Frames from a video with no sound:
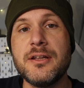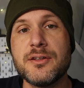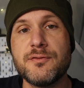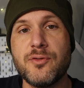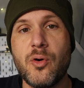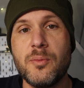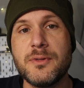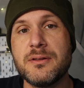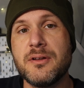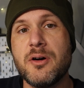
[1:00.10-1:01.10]
in the form
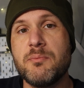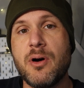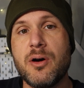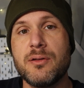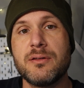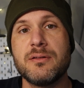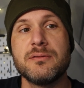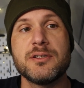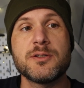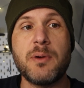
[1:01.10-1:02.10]
that they are both
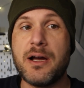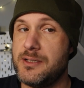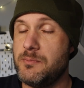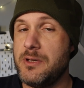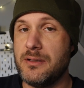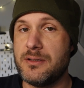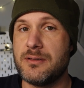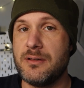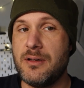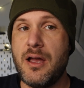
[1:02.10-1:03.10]
spiced
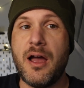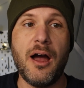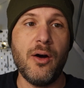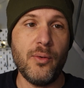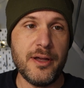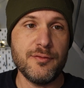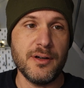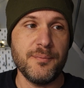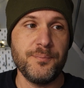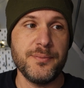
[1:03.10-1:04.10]
meats.
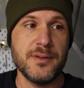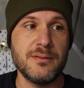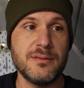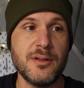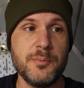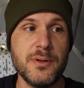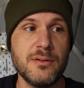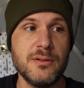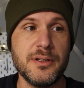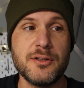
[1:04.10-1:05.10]
However, the
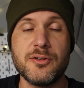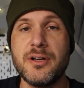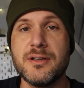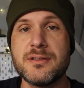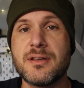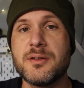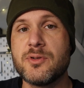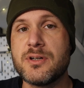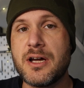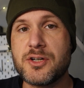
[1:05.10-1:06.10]
typical ingredients and the
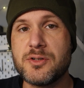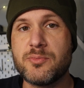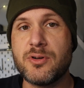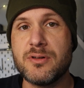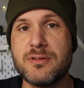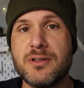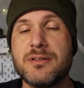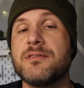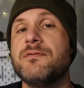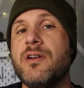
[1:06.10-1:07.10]
production process
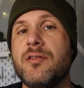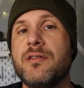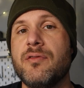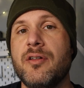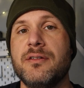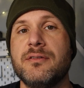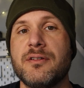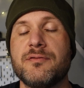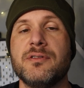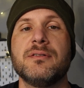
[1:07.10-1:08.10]
is very, very
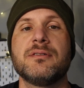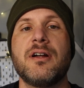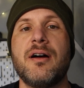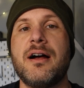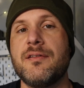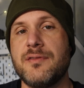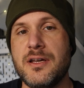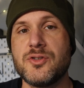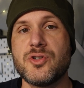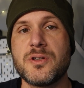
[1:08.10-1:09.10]
different. Now, I've
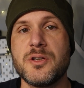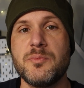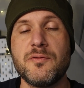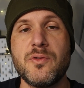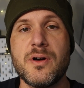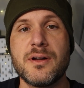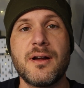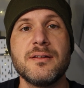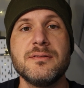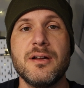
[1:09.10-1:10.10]
had jerky before, and I
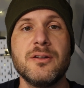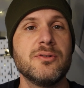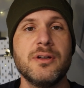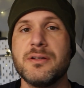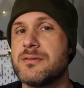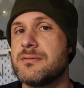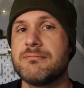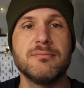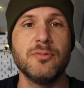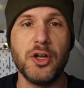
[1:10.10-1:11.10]
can tell you it's
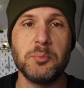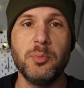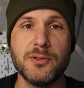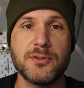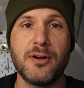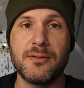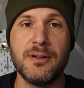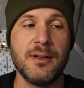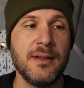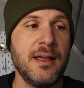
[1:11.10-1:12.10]
not Biltong.
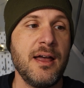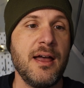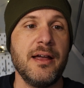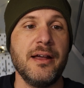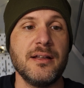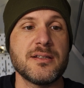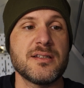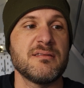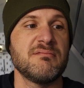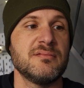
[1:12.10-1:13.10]

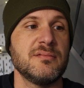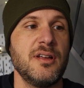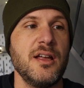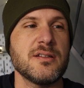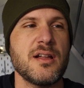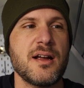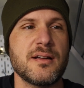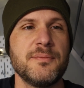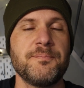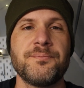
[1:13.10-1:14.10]
It's like
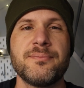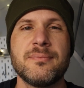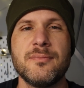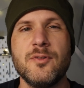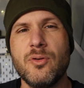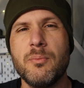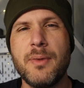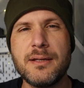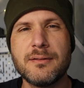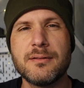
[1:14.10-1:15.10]
your
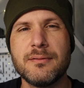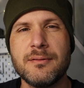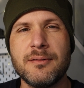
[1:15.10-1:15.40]
mate